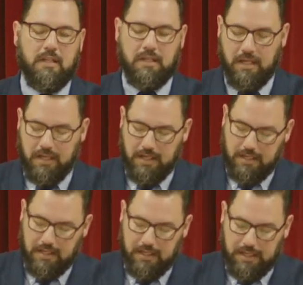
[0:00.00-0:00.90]
And, and
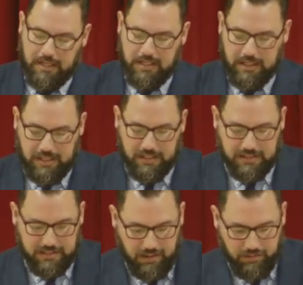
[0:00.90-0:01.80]
he he's
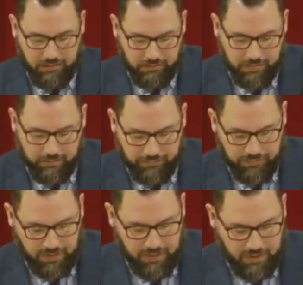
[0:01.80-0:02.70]
telling them
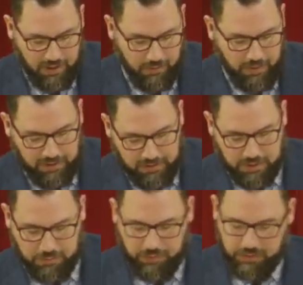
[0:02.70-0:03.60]
about
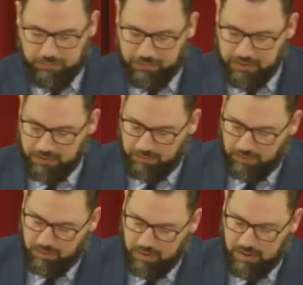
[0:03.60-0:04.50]
this pr-
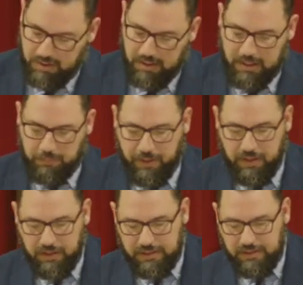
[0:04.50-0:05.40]
principle, and
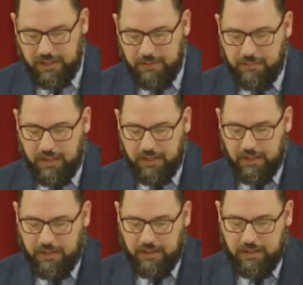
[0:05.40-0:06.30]
apparently to them that
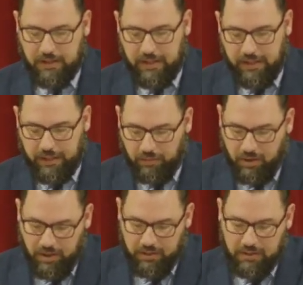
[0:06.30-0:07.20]
that later
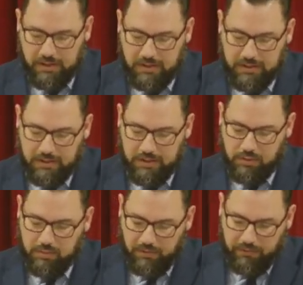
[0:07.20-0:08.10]
on this this
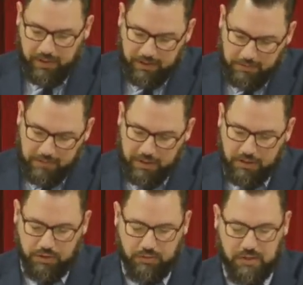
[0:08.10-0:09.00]
would affect their
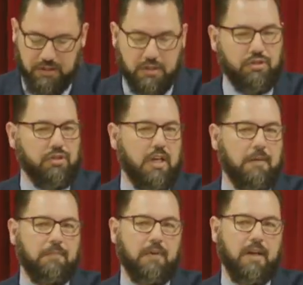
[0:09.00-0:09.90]
ministries and
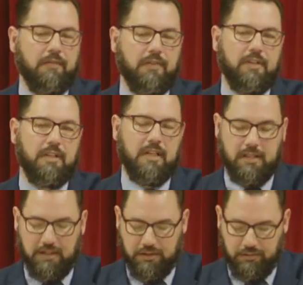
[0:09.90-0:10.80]
shape everything that
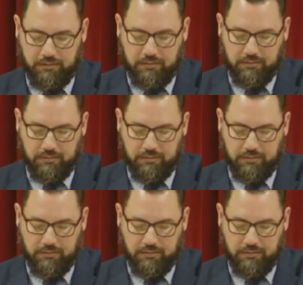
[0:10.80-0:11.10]
they do.